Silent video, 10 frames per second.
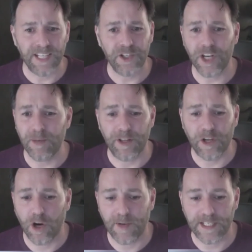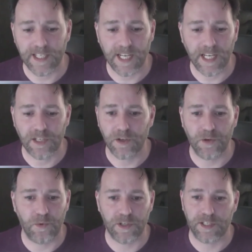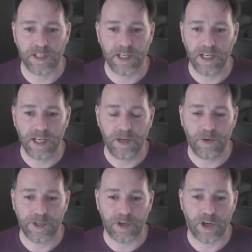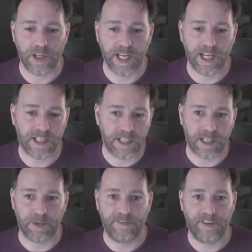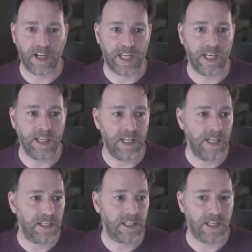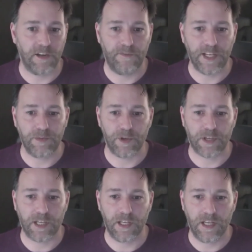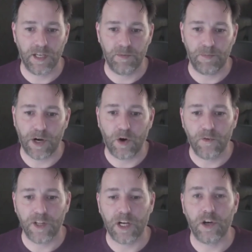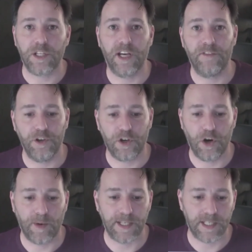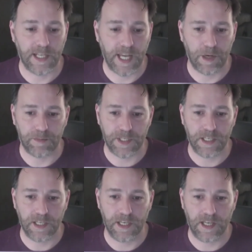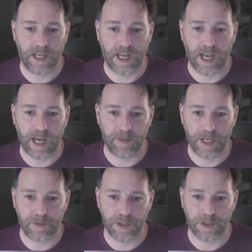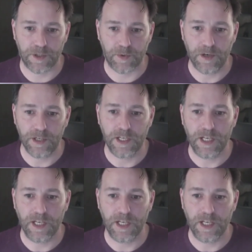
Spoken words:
sorry about the comments sticking. I don't know what's going on there. It's just a bit funky just now, Facebook. But hopefully I got to a few comments and helped you as well.